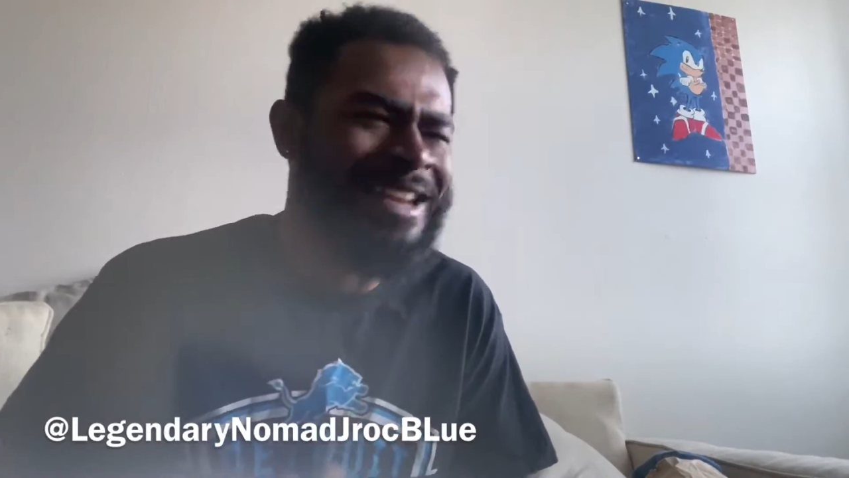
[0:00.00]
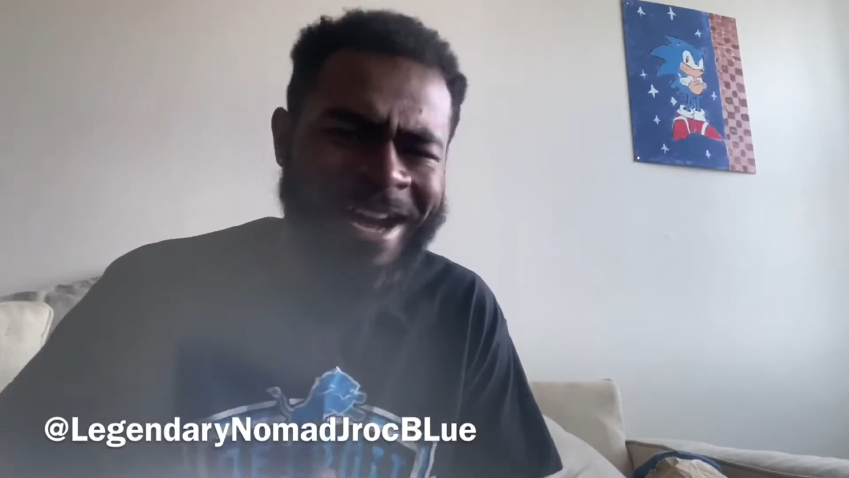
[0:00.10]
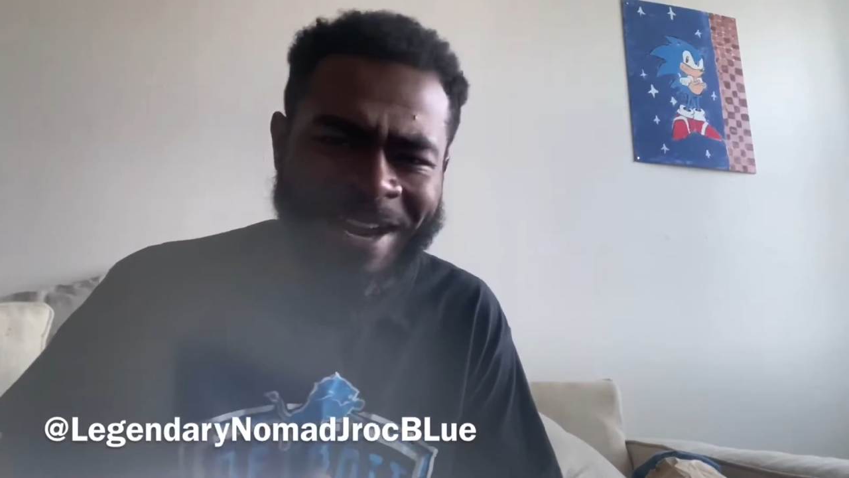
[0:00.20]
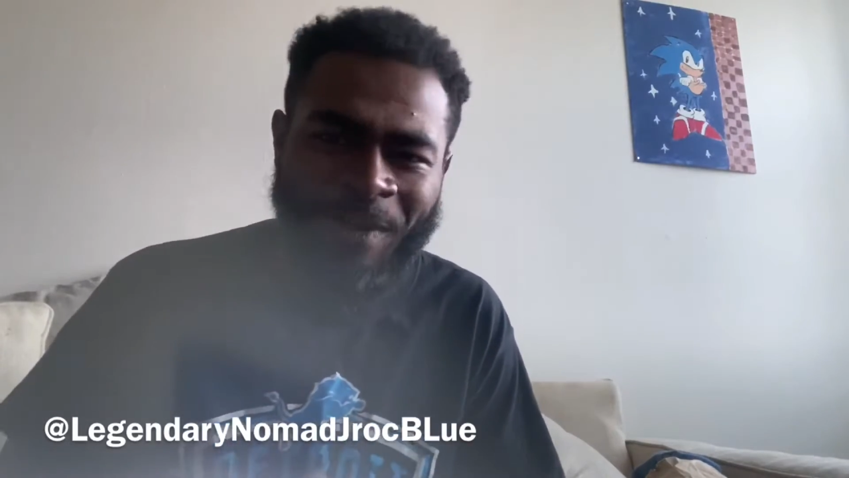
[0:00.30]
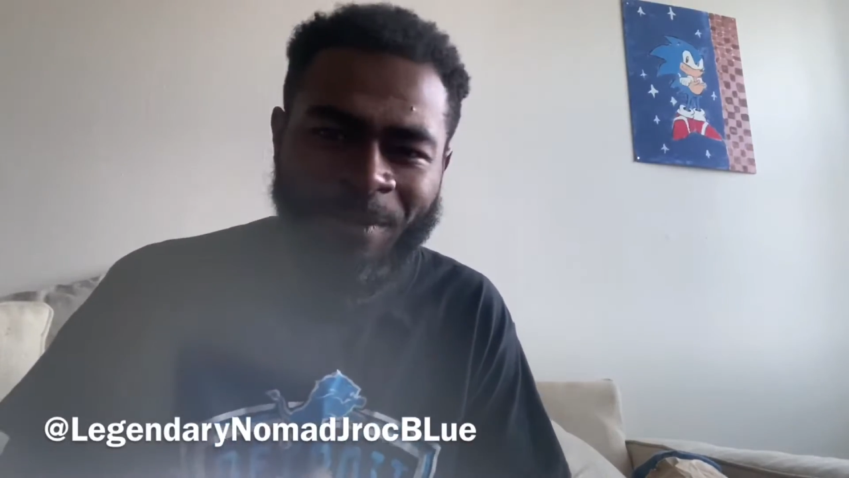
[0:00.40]

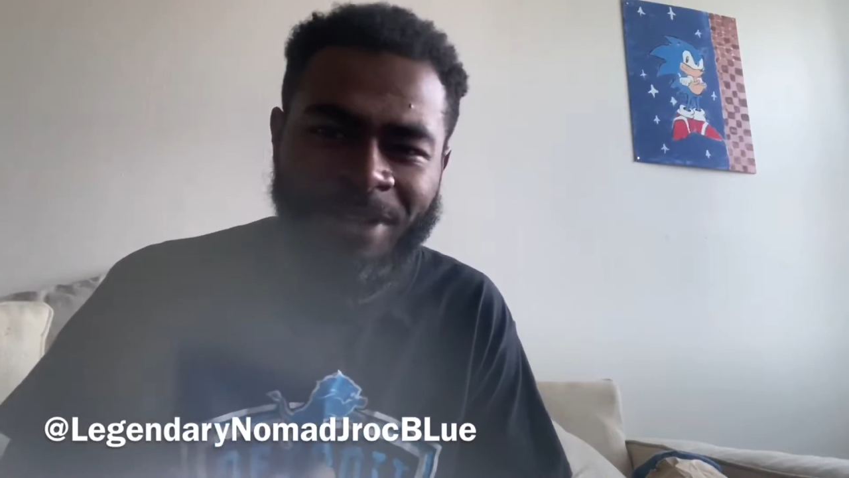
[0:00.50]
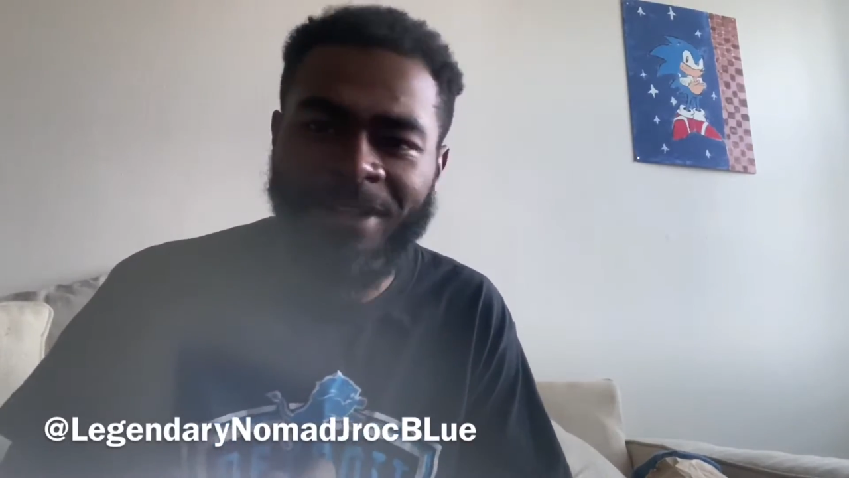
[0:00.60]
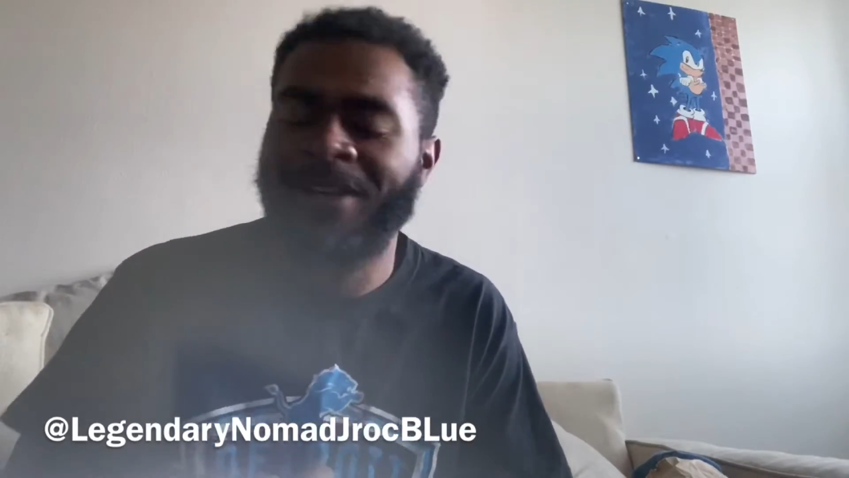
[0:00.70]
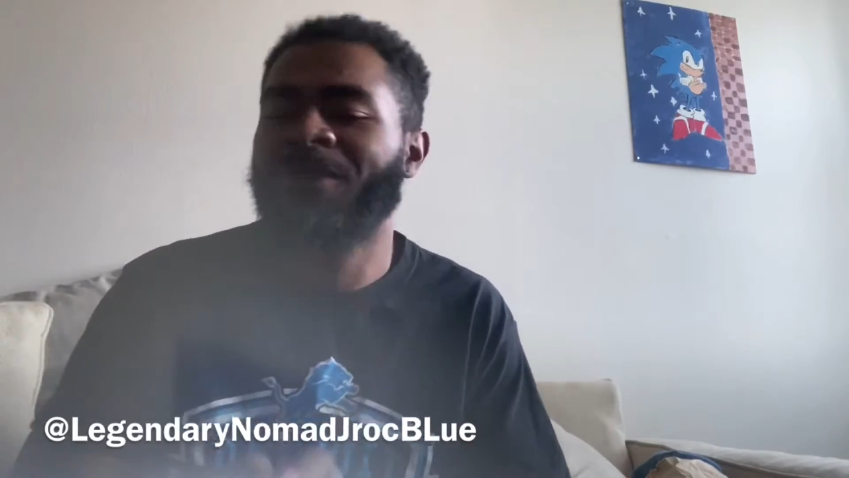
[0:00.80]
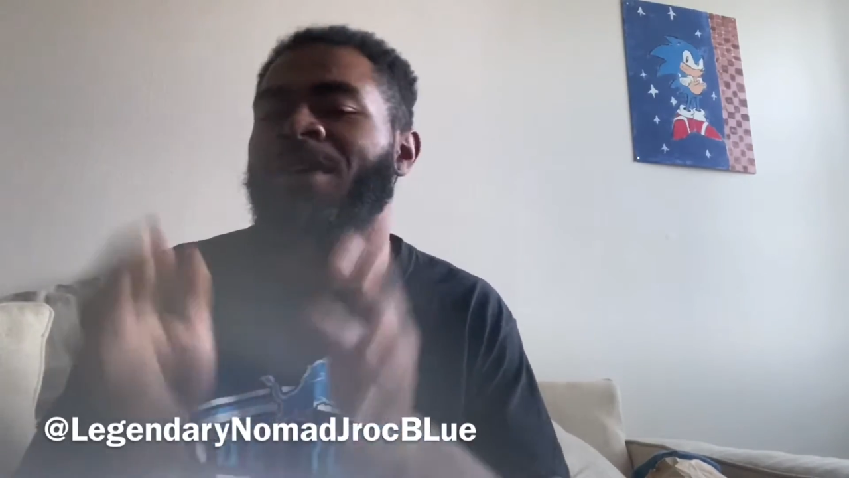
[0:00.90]
I
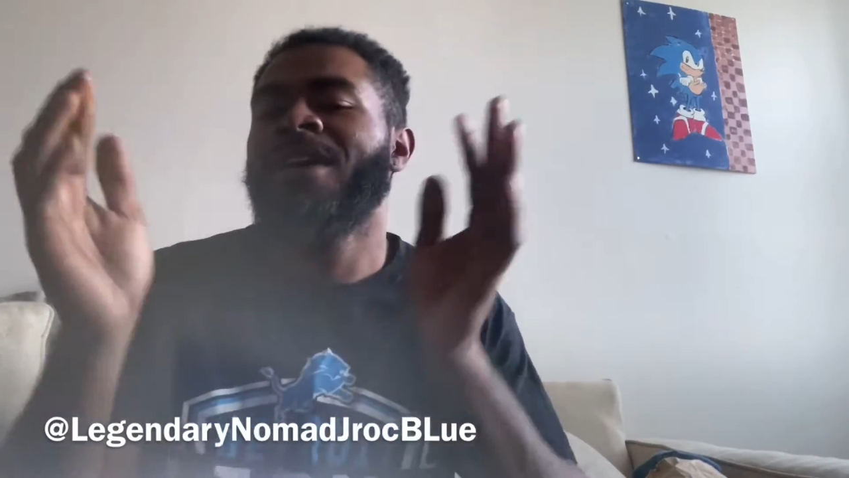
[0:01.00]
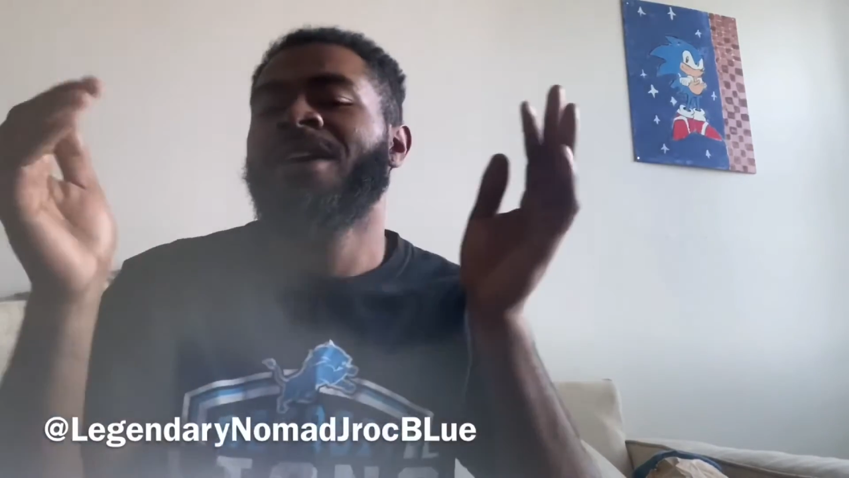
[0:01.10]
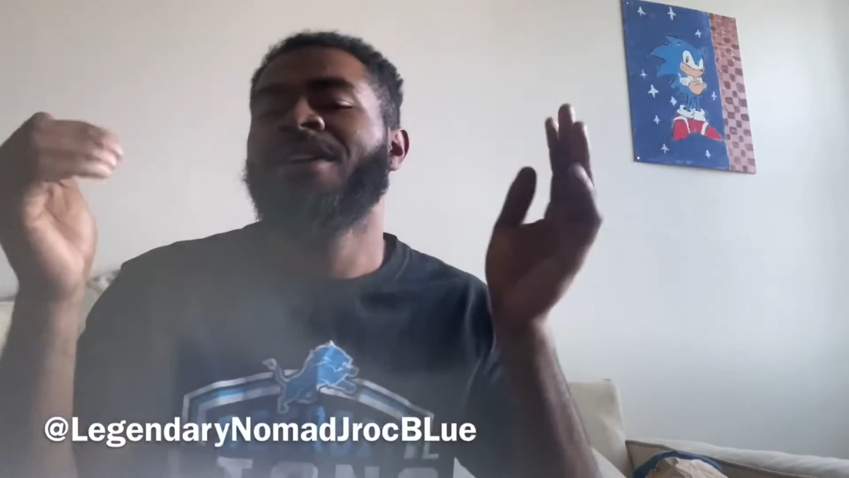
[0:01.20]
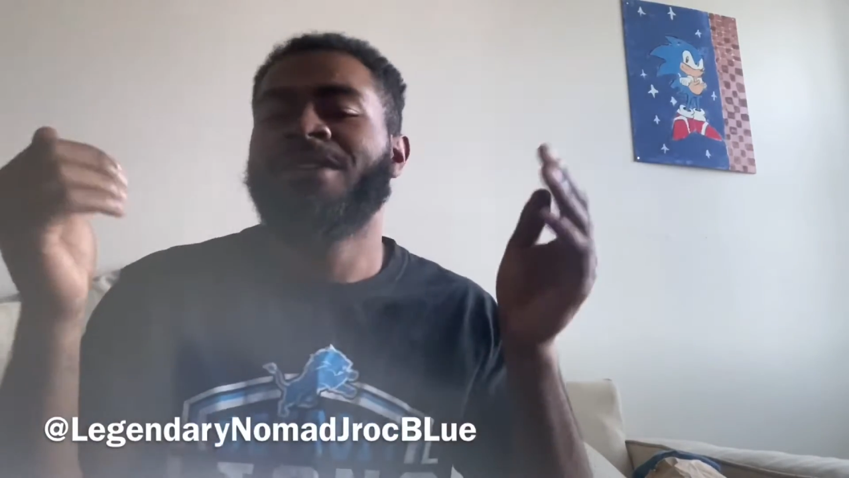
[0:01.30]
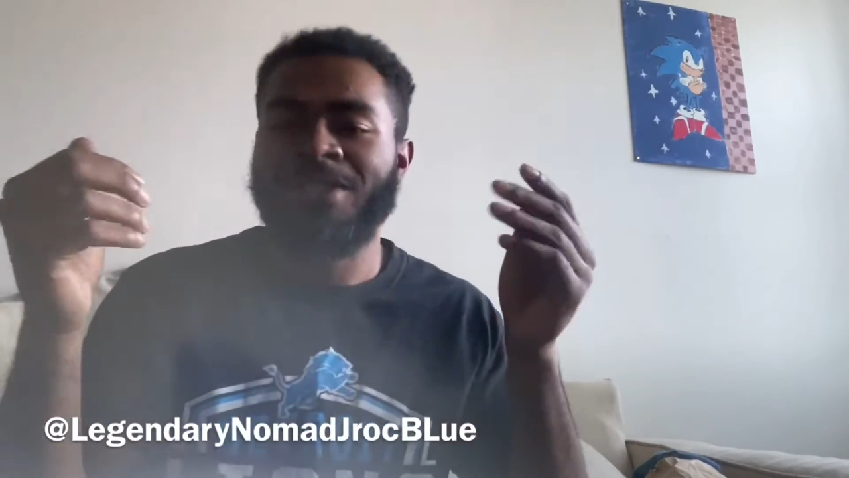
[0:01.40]
believe.
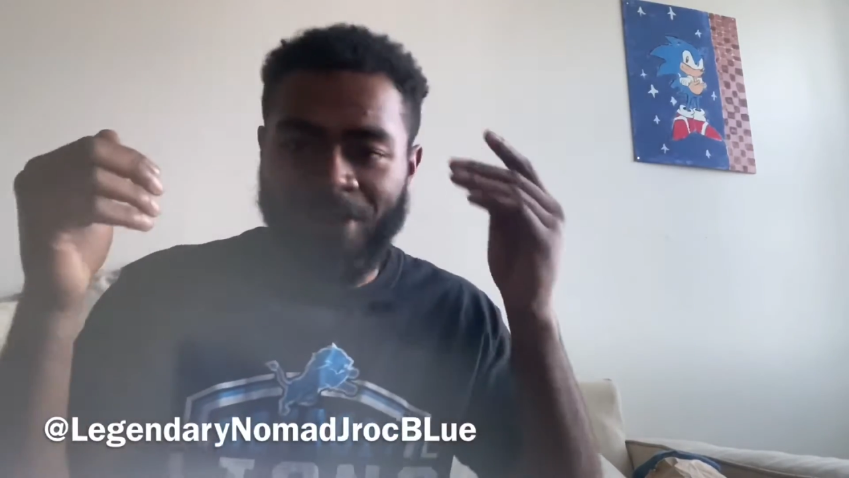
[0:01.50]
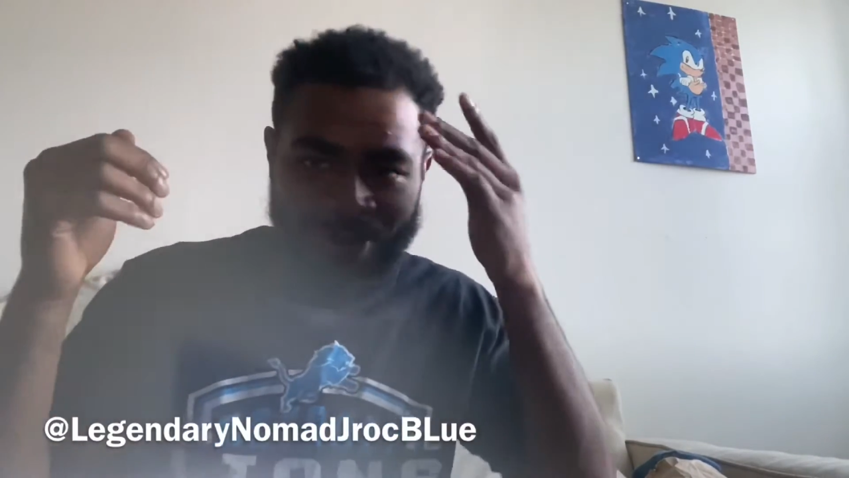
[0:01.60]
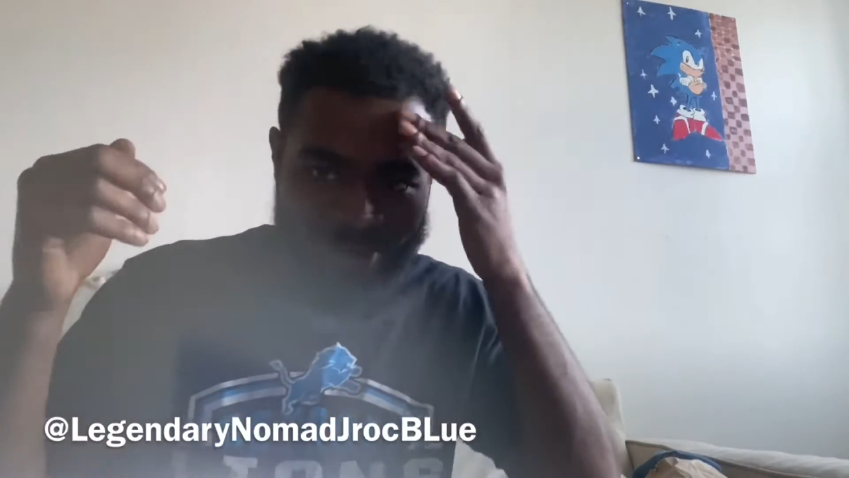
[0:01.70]
So,